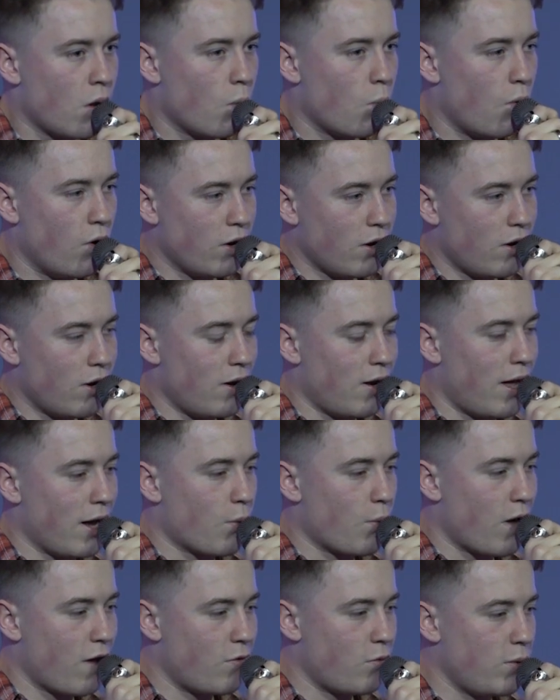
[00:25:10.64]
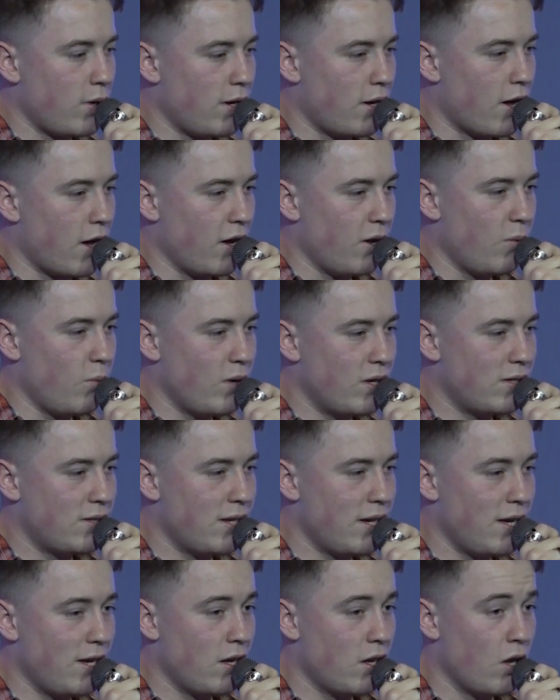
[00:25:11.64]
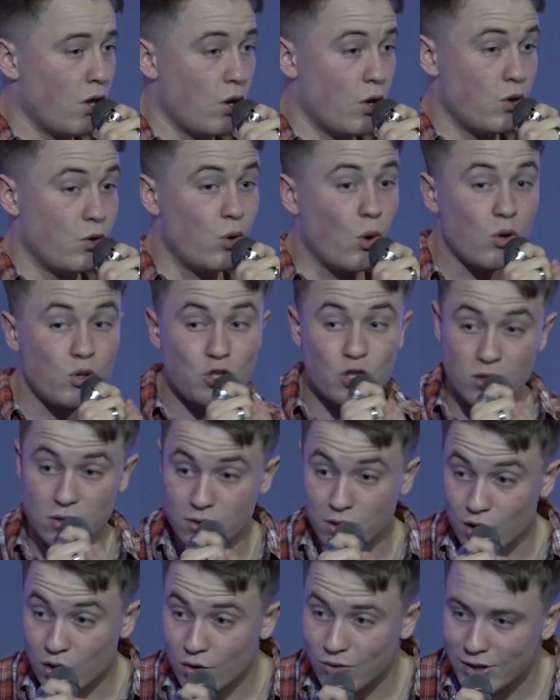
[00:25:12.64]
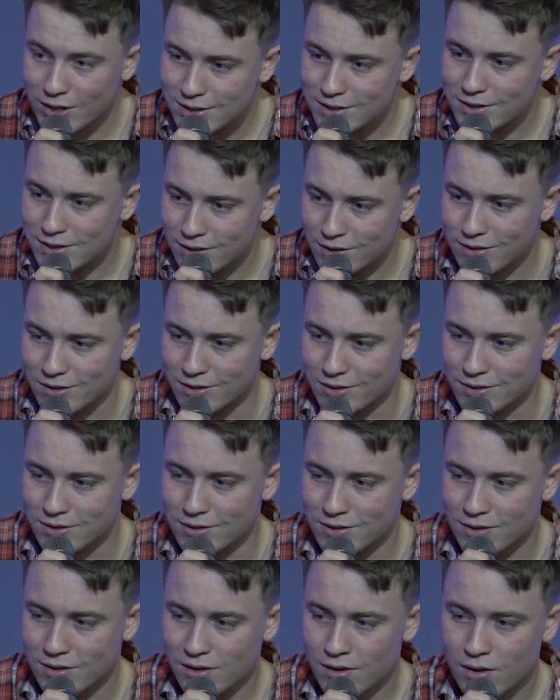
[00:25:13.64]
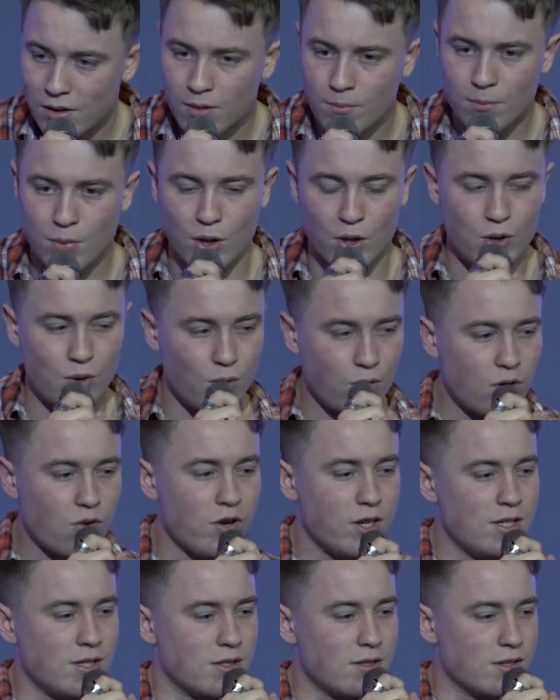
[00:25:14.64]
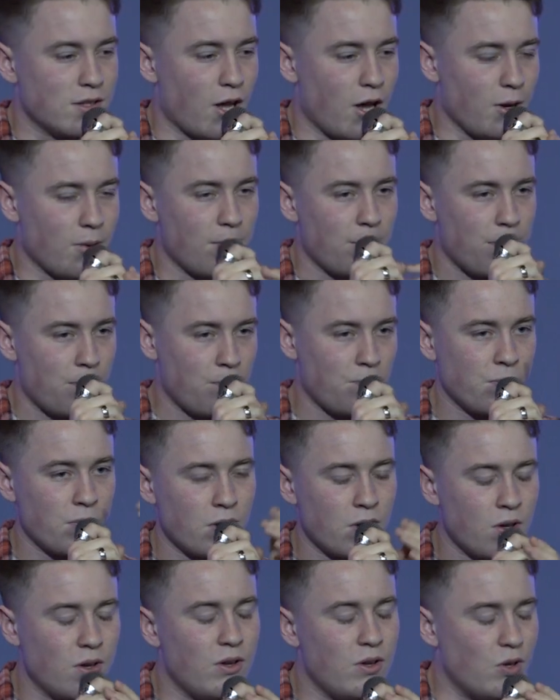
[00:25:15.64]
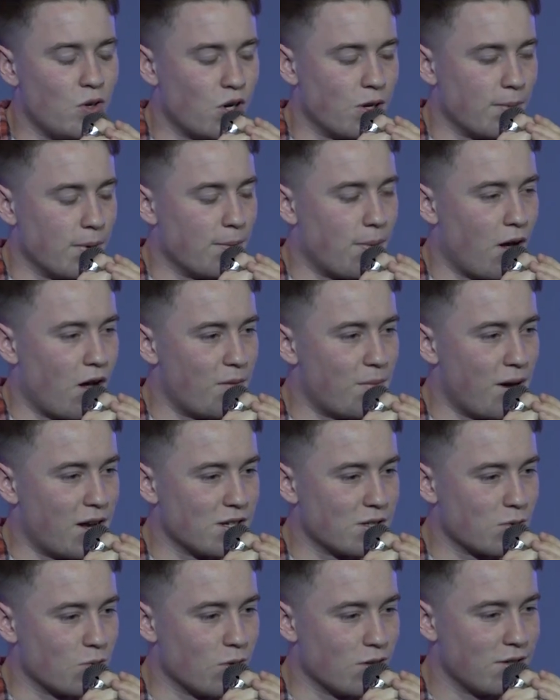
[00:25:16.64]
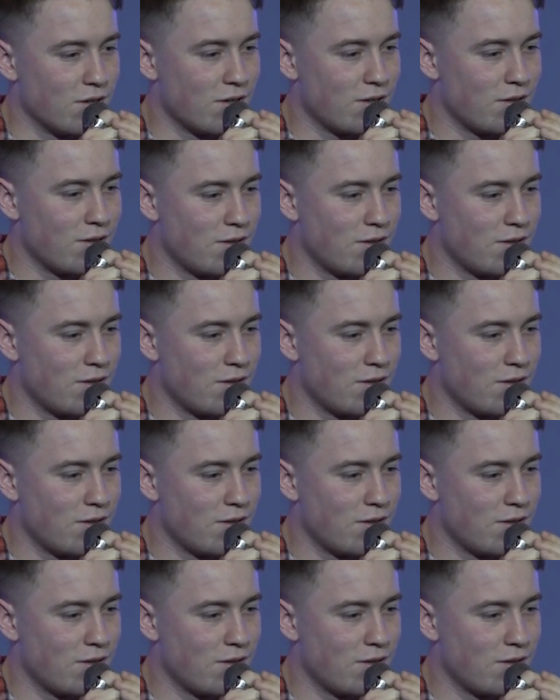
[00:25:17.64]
What does it look like wherever we go? We see not just the Christians, but the non-Christians go, you're going to be part of my squad.